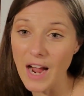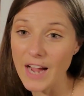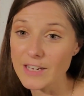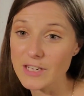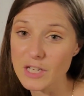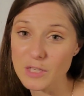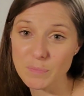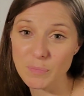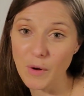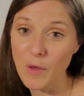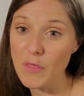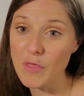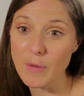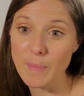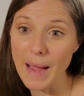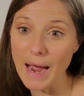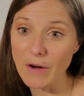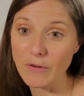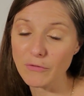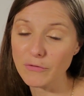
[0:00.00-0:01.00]
I just print
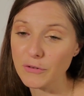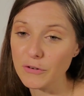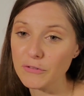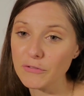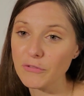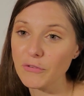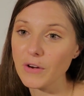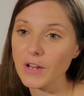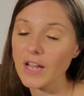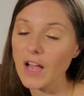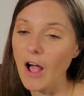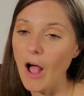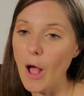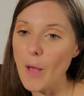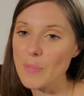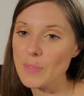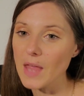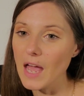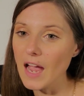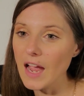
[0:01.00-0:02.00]
them out for free
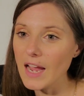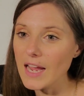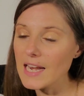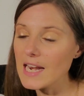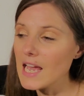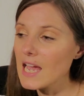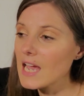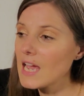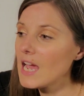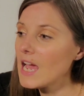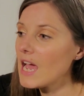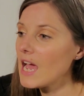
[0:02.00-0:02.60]
online.